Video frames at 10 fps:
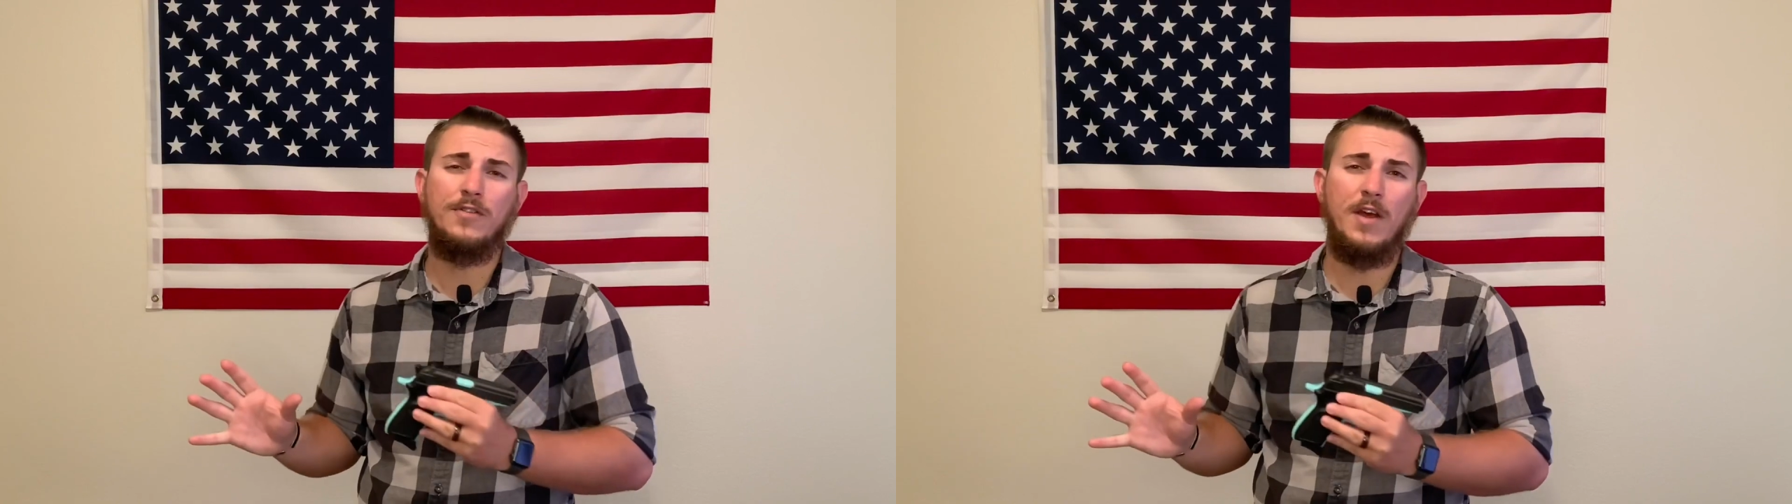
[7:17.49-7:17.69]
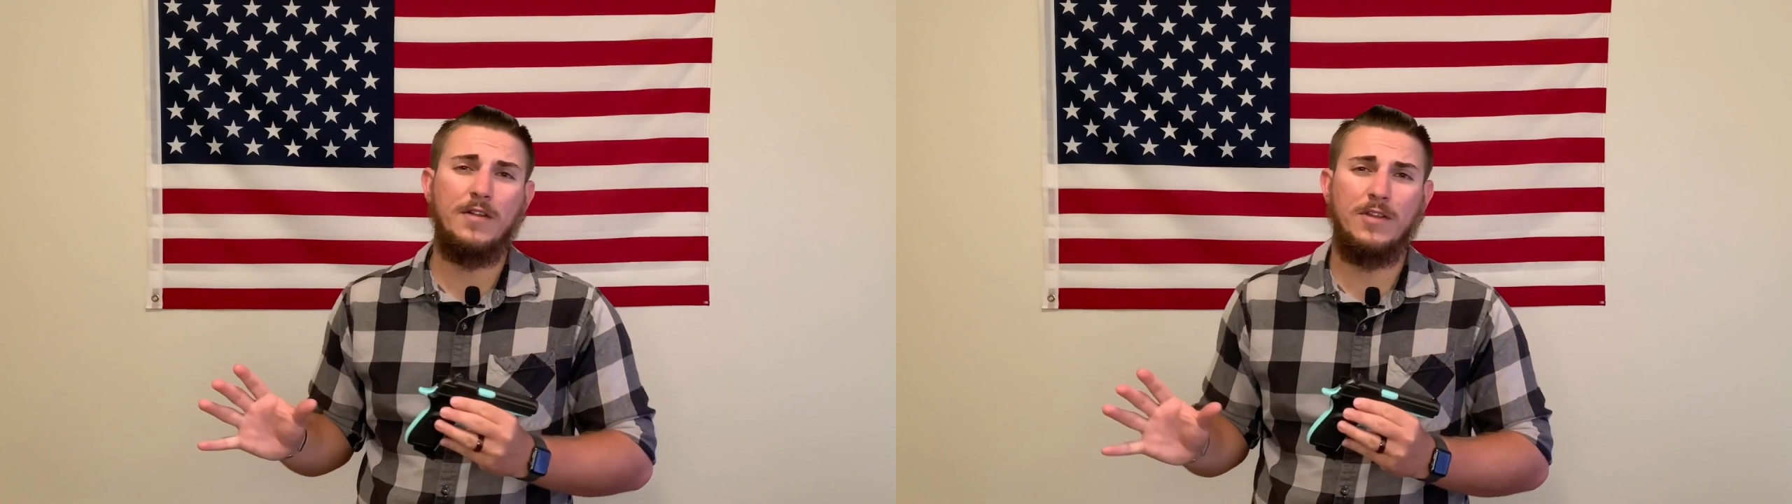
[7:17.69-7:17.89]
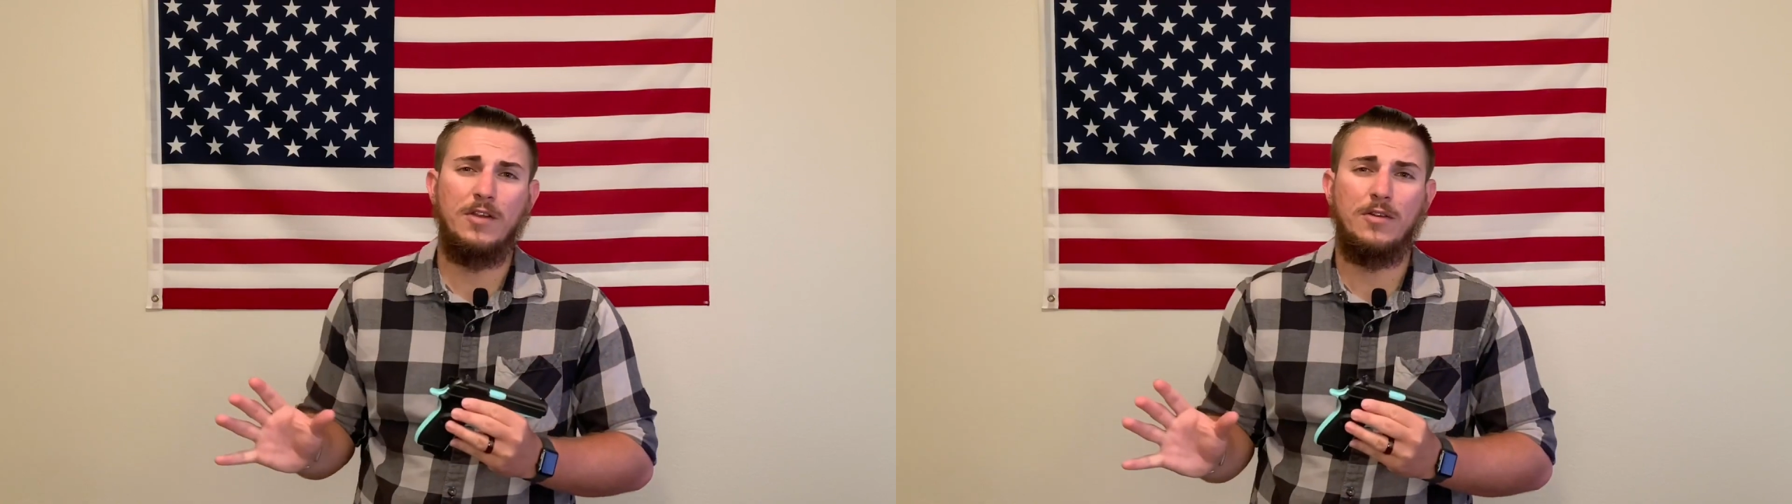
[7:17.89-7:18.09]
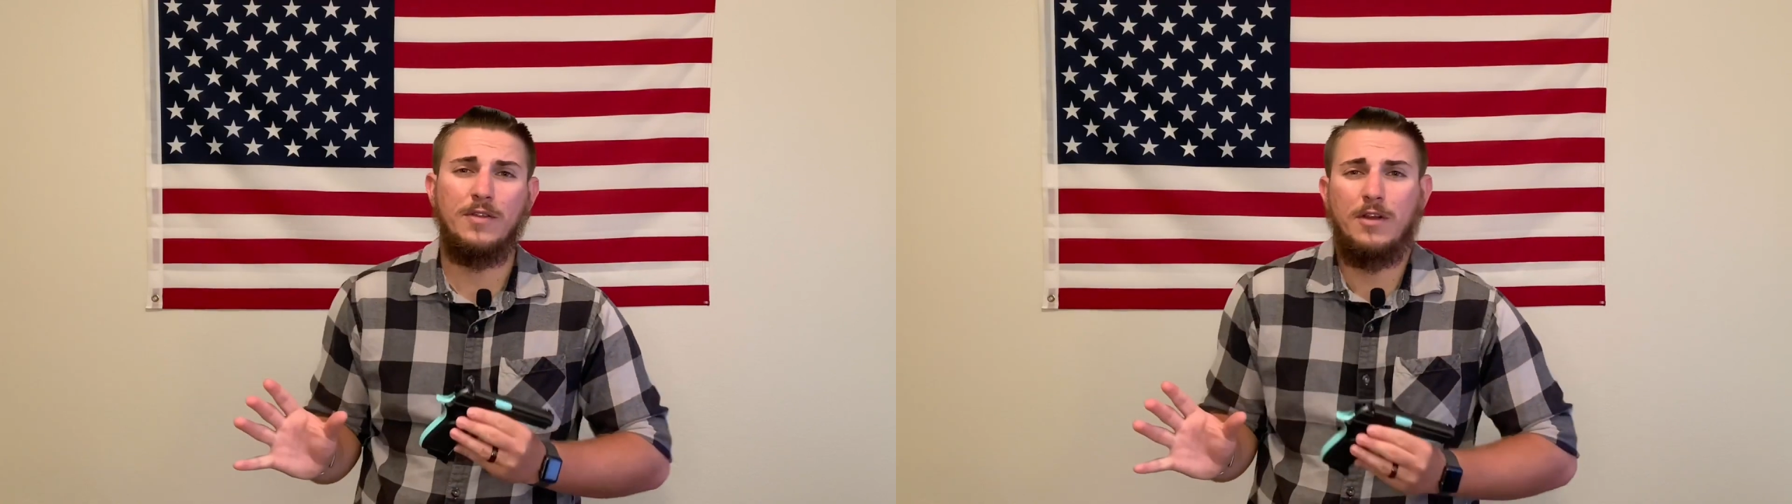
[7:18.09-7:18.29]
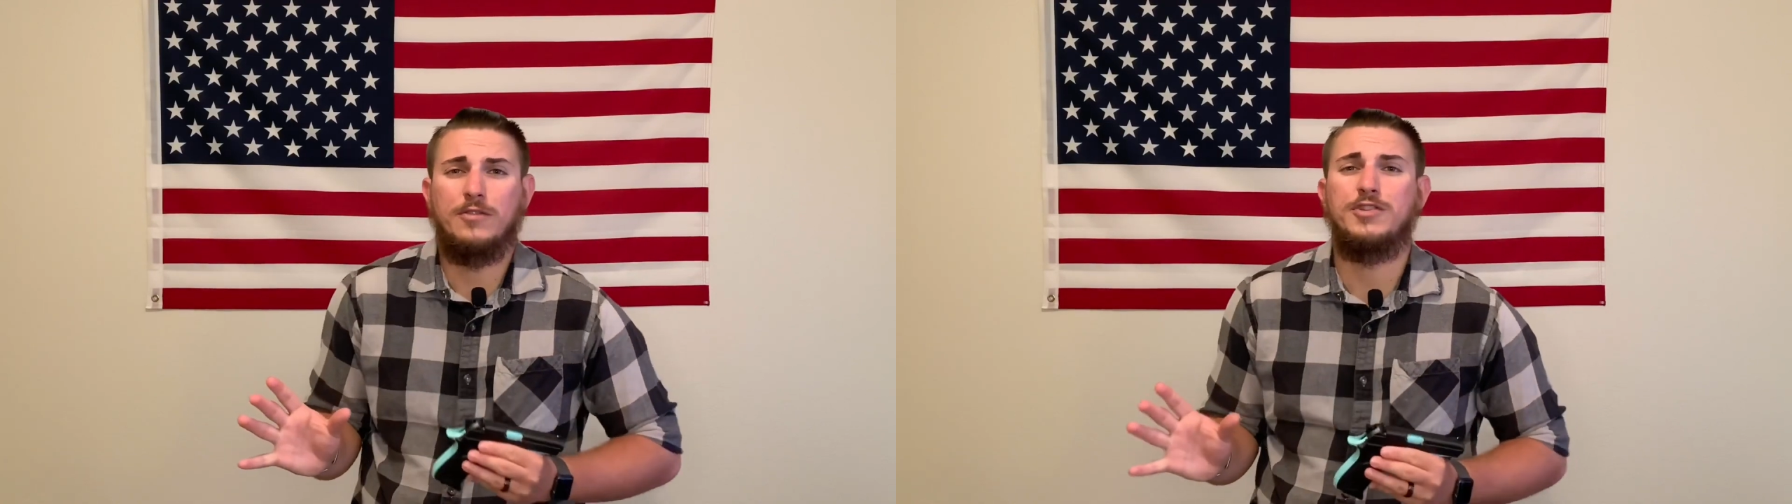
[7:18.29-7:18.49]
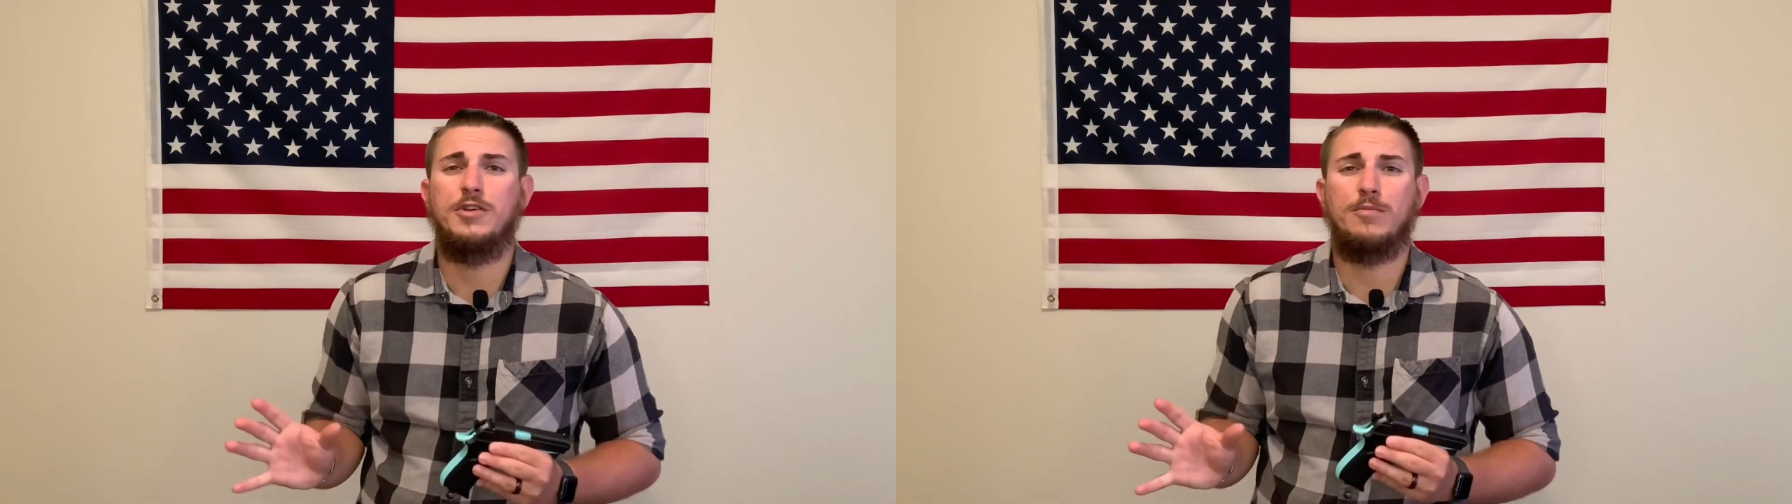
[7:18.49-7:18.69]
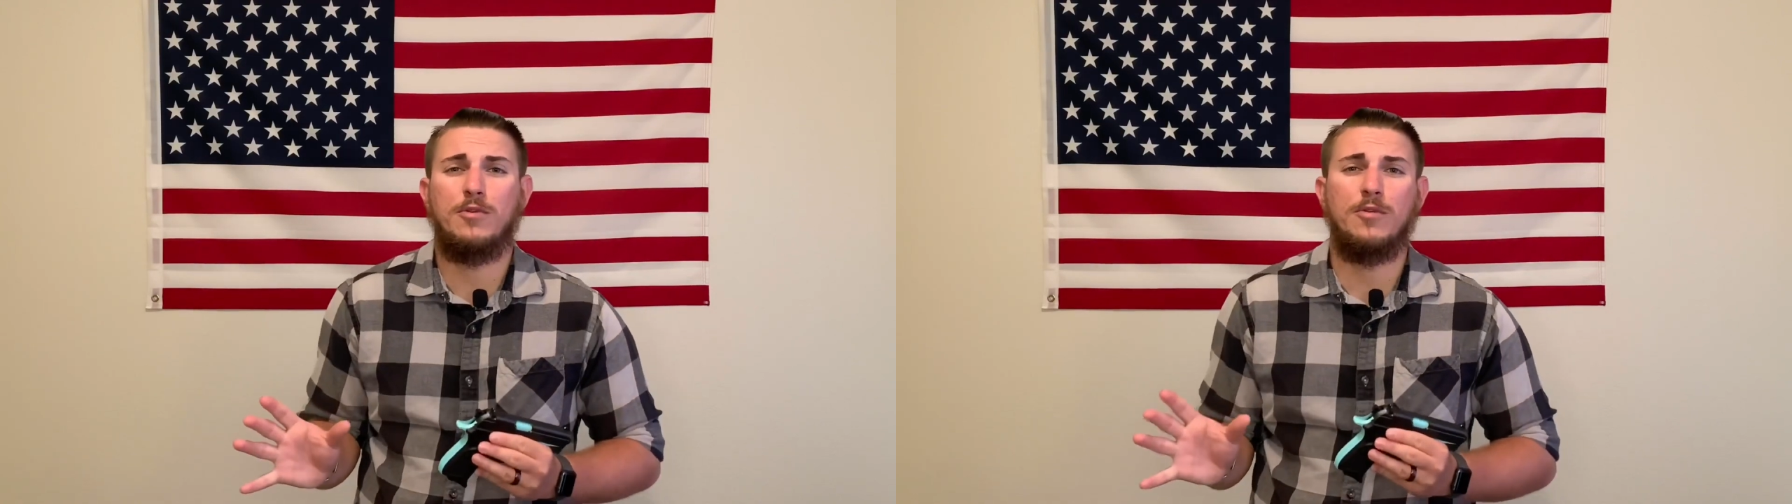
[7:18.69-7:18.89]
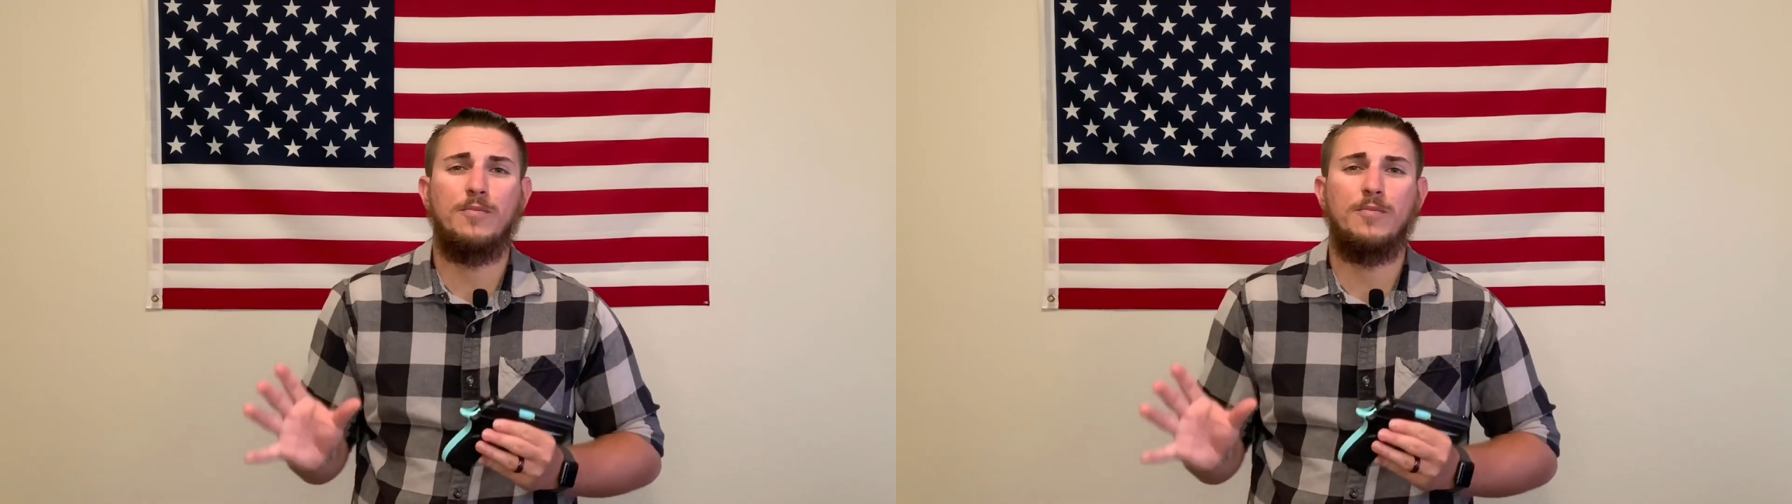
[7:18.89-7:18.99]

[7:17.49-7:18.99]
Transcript: out there that are cheaper,